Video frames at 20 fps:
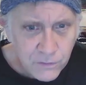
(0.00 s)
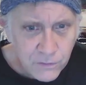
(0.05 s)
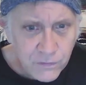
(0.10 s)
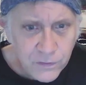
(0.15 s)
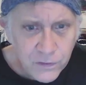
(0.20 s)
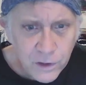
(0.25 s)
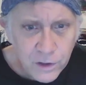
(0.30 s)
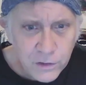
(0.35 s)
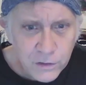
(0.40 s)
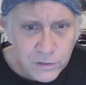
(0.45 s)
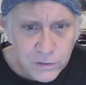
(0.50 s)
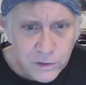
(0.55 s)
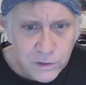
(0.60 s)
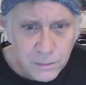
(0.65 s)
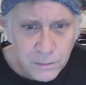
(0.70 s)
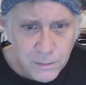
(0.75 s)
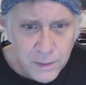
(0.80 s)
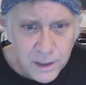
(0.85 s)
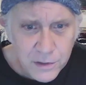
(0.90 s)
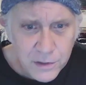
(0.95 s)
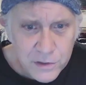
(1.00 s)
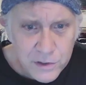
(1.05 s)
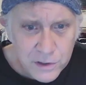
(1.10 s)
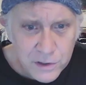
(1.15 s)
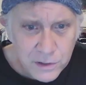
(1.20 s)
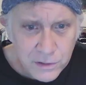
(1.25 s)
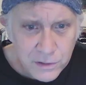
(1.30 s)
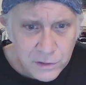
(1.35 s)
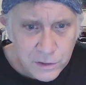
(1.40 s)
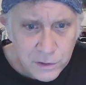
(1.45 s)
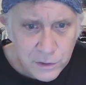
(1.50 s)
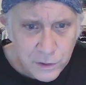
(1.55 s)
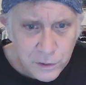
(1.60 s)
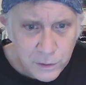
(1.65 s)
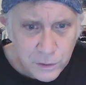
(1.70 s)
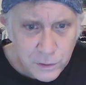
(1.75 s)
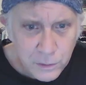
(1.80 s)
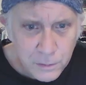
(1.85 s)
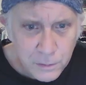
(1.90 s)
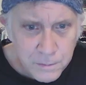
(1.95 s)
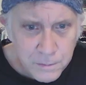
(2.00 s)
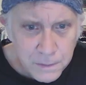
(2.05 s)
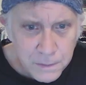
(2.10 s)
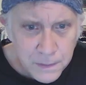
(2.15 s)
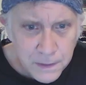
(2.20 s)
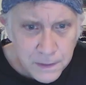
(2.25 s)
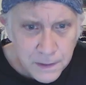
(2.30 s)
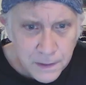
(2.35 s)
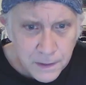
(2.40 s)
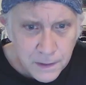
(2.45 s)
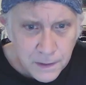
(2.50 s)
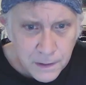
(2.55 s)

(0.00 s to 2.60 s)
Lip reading: was refused admission to